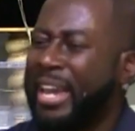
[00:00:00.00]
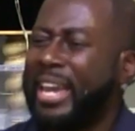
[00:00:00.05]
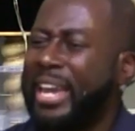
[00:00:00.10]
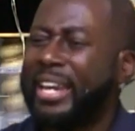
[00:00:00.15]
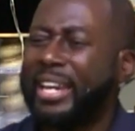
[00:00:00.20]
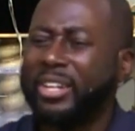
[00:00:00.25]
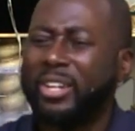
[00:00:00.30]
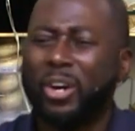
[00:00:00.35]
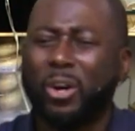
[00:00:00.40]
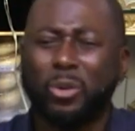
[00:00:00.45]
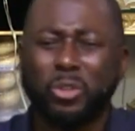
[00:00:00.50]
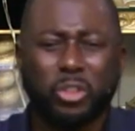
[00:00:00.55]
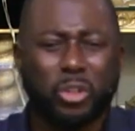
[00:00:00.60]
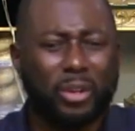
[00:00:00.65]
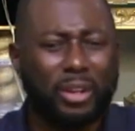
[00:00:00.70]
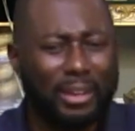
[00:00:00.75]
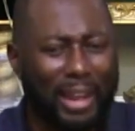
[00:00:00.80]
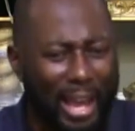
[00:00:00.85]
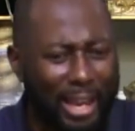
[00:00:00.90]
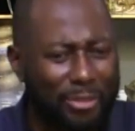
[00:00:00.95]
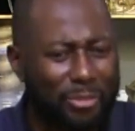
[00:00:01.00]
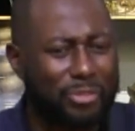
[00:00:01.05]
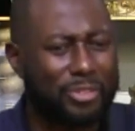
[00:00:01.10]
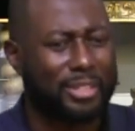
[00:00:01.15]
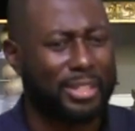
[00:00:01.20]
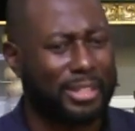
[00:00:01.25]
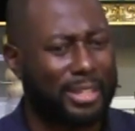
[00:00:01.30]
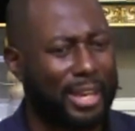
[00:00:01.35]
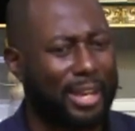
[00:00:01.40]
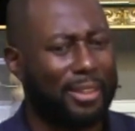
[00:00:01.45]
he can hold your life
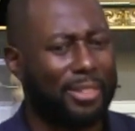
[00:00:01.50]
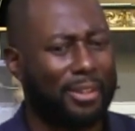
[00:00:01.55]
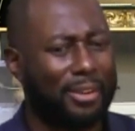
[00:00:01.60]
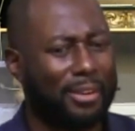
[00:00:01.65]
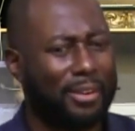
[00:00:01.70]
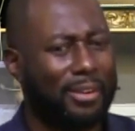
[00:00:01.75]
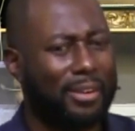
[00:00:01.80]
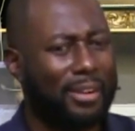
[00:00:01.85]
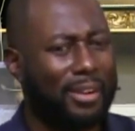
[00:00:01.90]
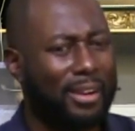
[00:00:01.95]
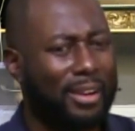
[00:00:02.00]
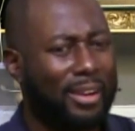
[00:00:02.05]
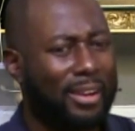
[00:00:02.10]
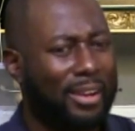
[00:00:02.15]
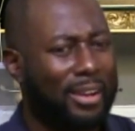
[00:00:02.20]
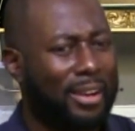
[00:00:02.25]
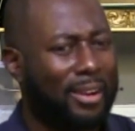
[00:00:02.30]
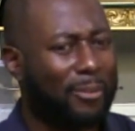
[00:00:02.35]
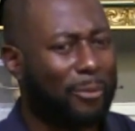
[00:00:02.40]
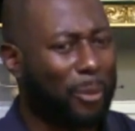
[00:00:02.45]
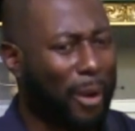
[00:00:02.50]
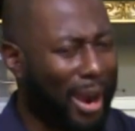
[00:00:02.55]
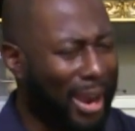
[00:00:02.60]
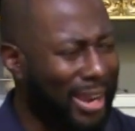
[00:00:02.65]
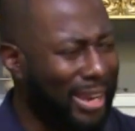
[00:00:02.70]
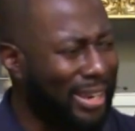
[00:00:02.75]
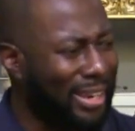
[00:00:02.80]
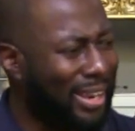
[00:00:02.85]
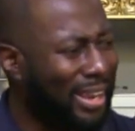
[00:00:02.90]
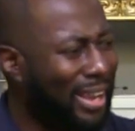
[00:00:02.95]
together.
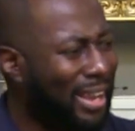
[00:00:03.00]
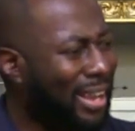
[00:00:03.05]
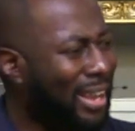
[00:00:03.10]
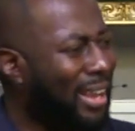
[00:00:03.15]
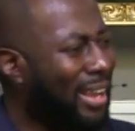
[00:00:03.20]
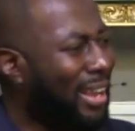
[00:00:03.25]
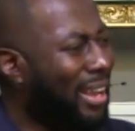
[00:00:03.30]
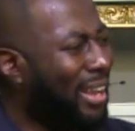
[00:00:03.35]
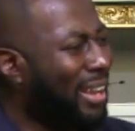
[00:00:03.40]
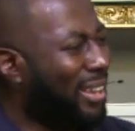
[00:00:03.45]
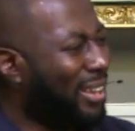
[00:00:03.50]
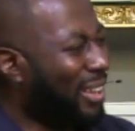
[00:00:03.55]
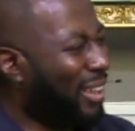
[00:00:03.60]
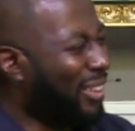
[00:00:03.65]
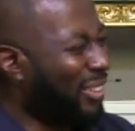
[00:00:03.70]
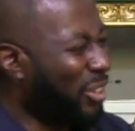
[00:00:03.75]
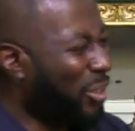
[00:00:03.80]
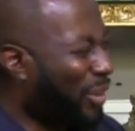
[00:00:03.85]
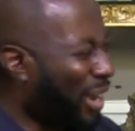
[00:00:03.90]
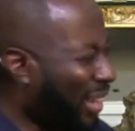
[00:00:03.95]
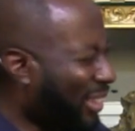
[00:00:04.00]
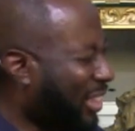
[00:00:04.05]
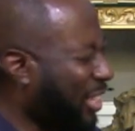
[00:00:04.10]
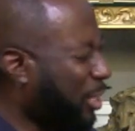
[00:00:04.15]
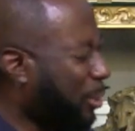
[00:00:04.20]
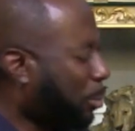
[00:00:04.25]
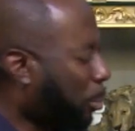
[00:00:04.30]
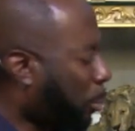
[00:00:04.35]
Right? You got these